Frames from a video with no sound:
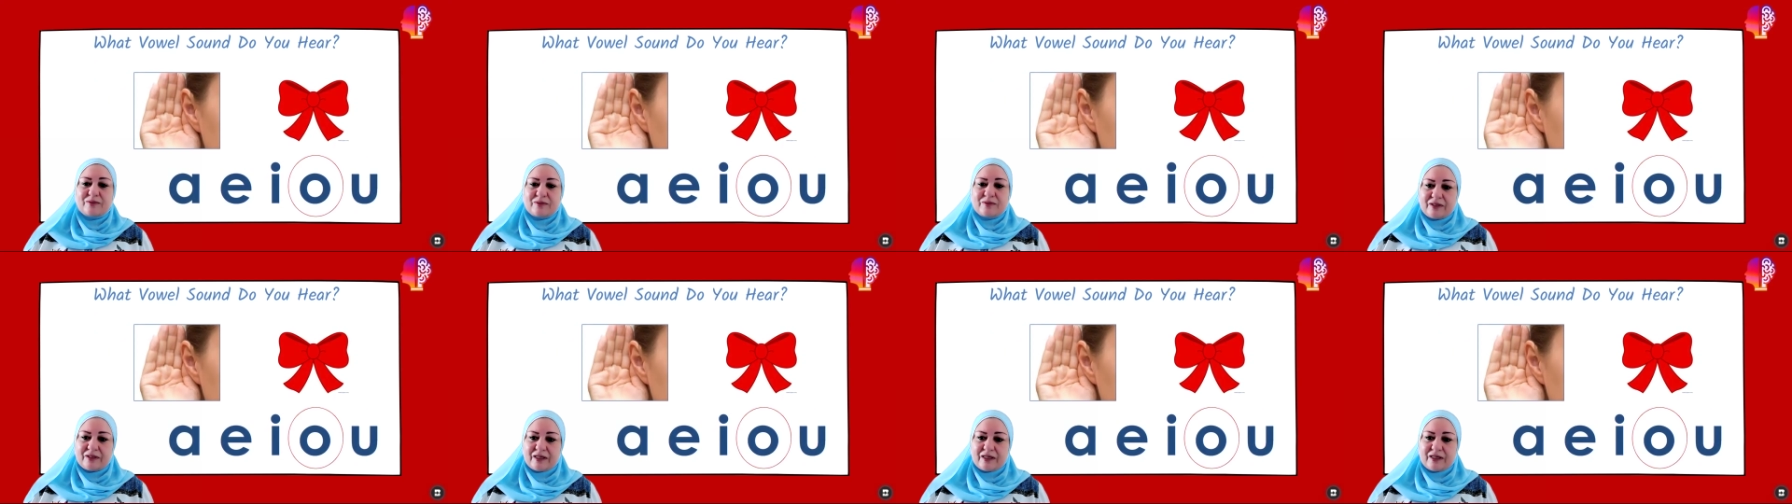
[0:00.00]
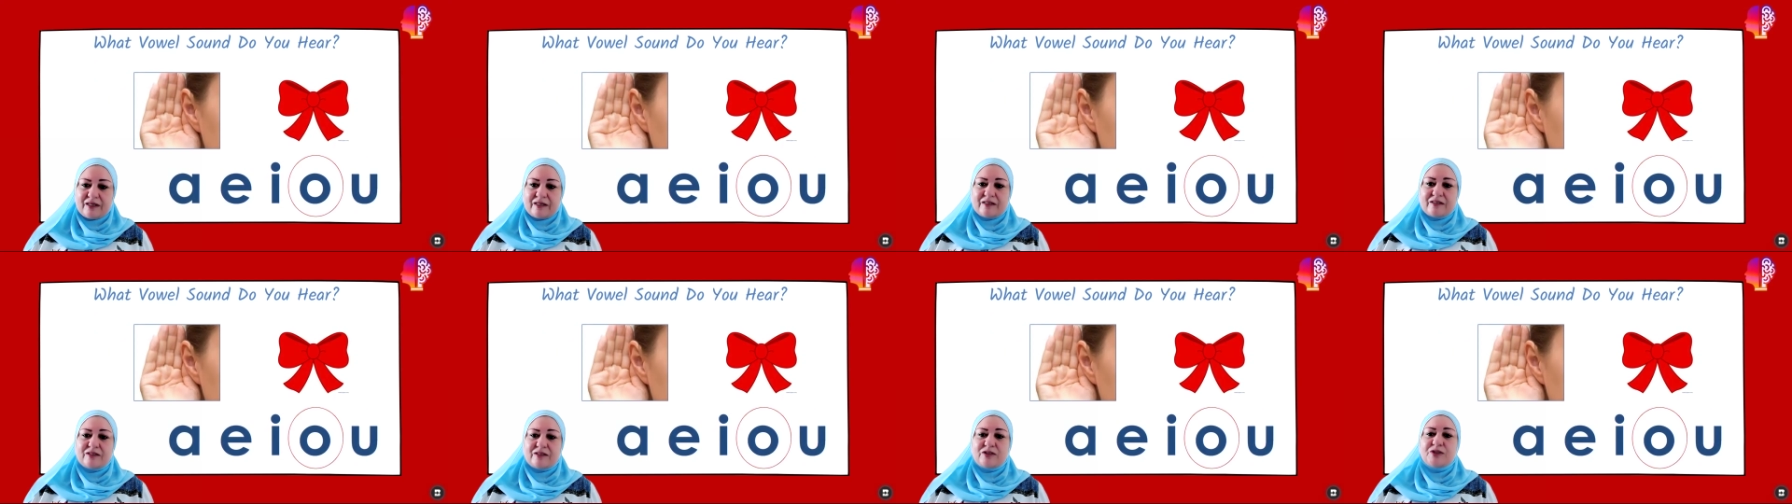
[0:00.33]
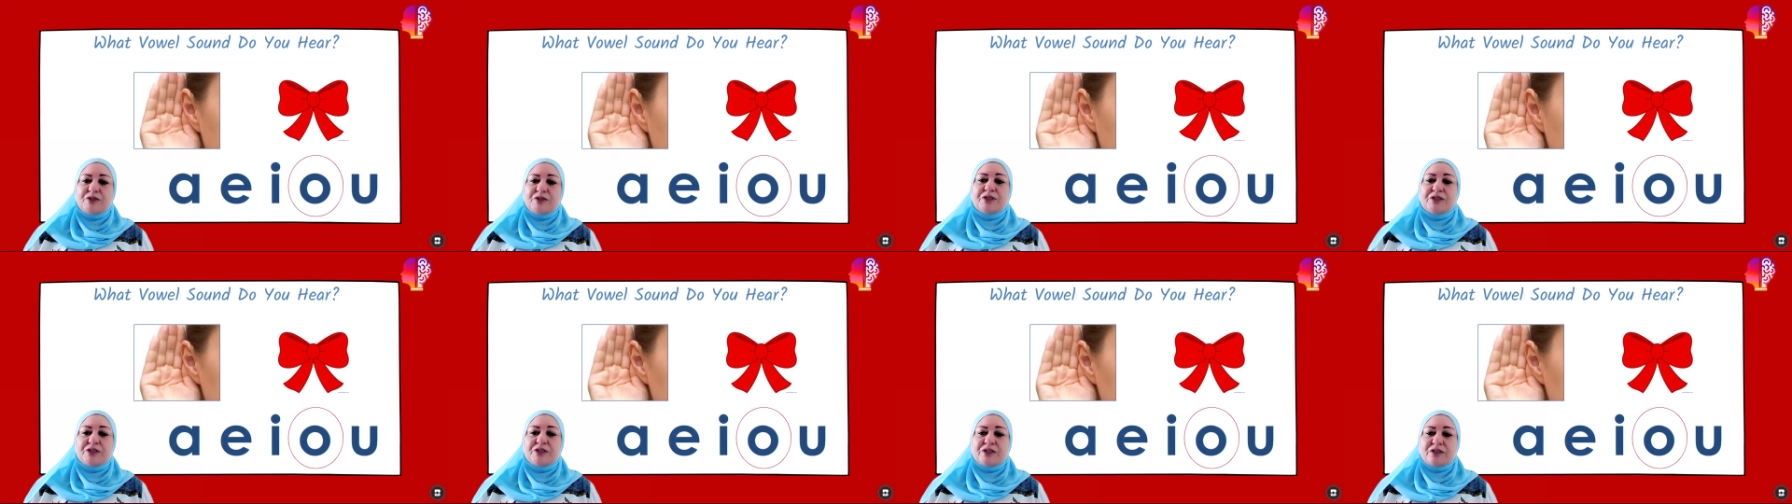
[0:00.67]
Okay,
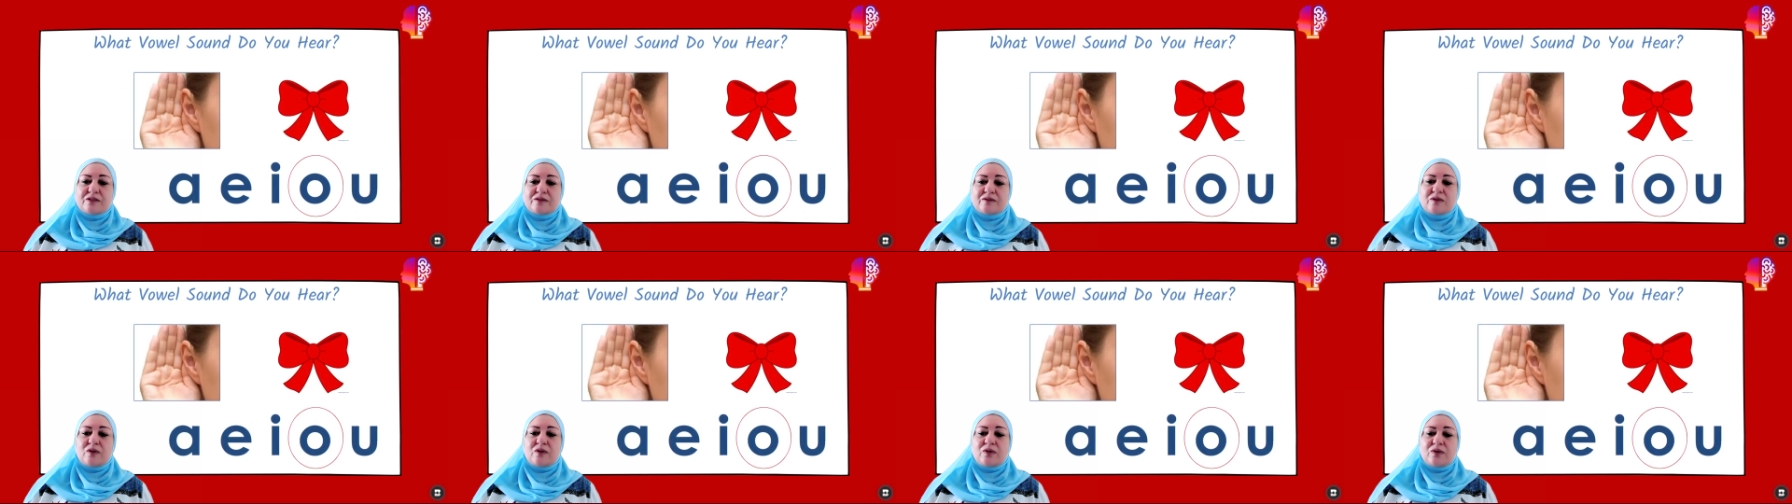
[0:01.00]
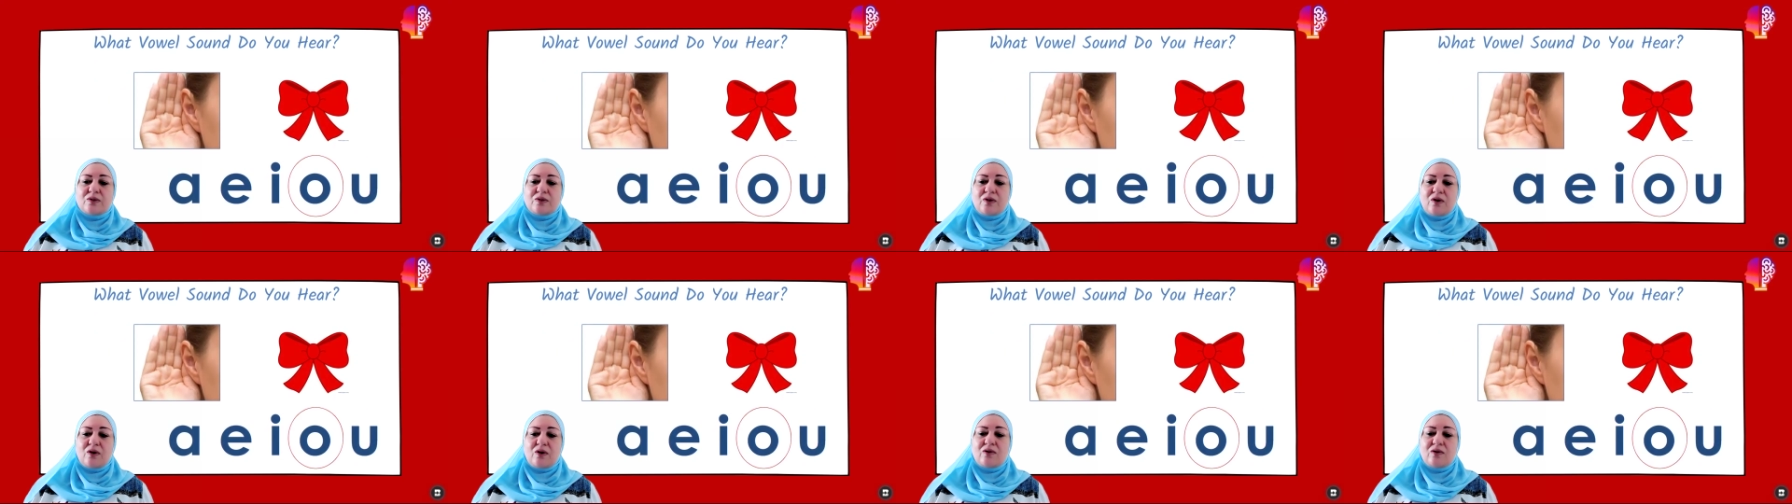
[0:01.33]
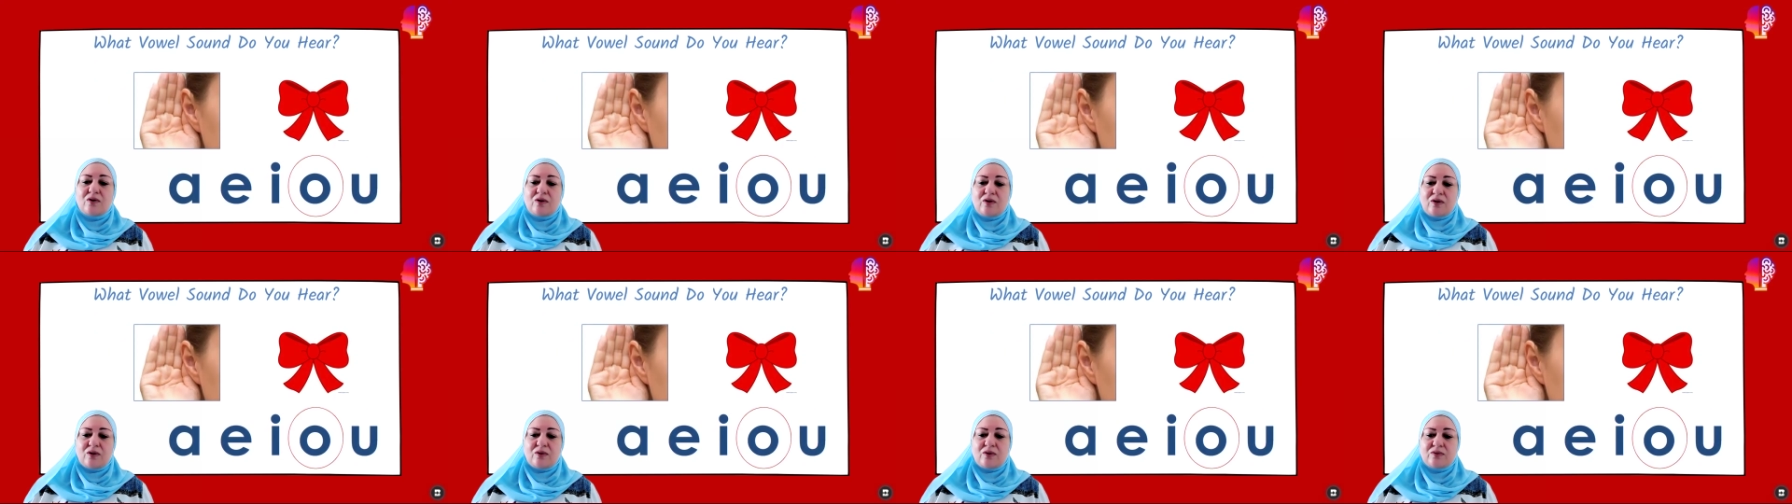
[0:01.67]
you hear the
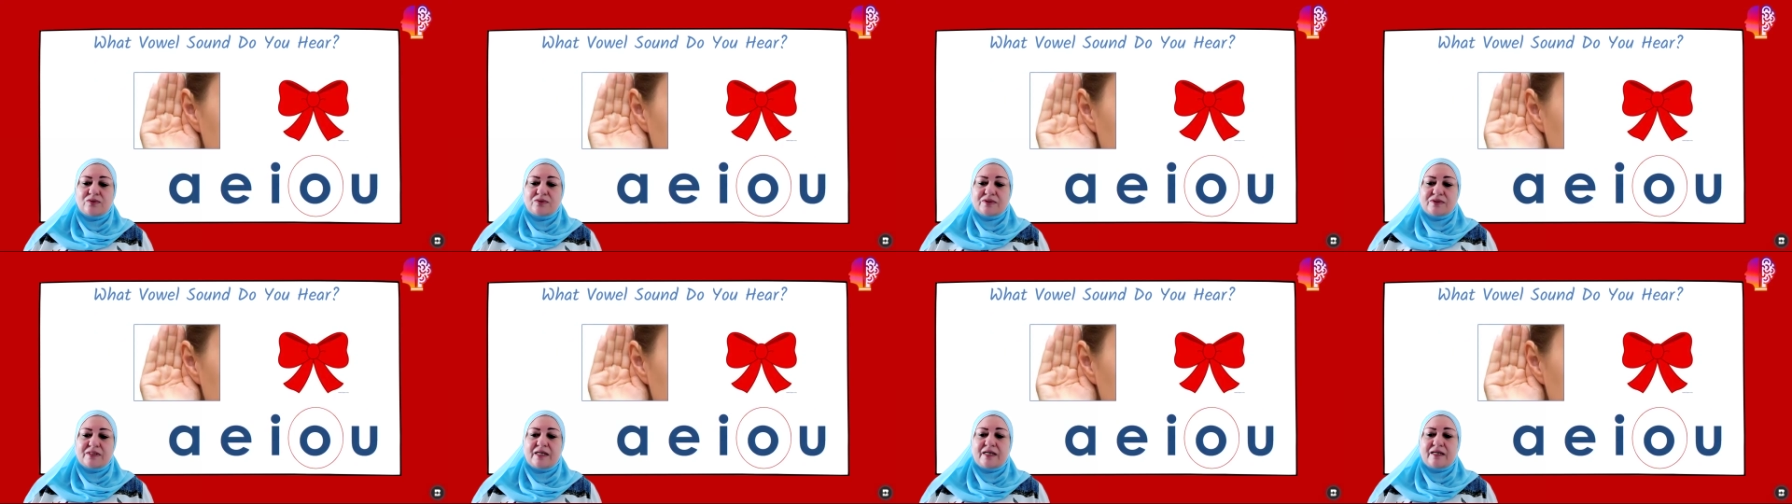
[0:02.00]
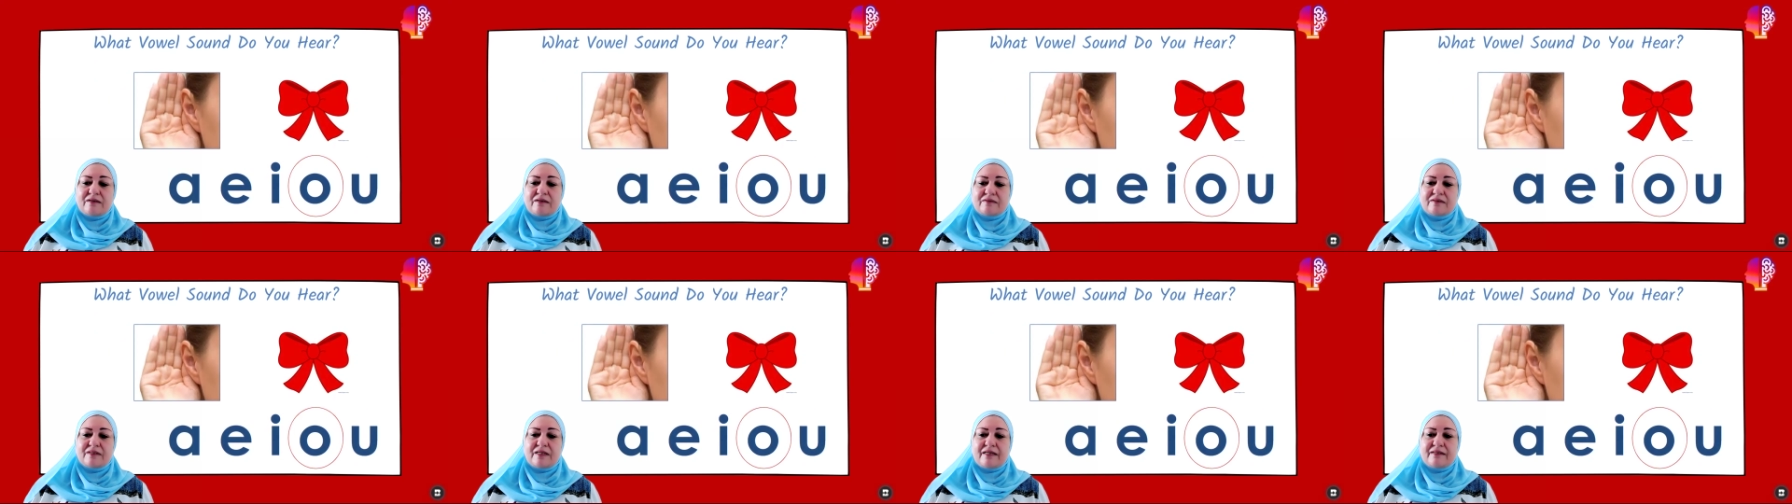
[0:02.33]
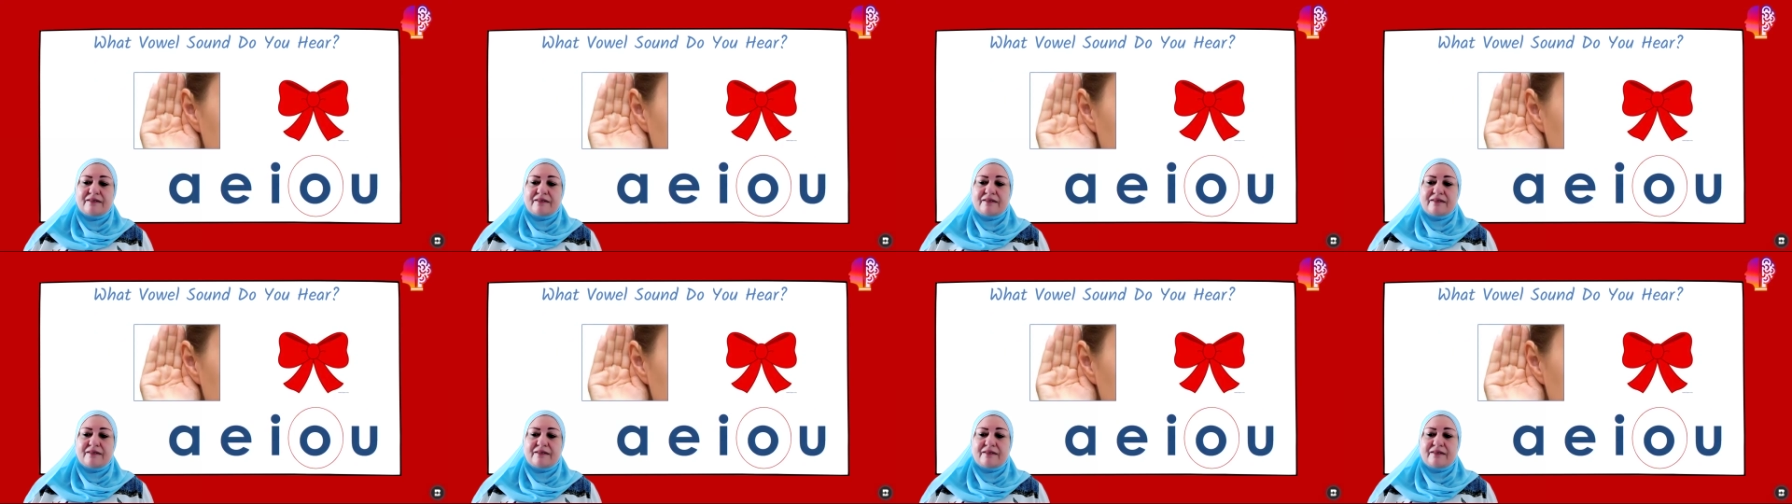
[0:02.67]
long O sound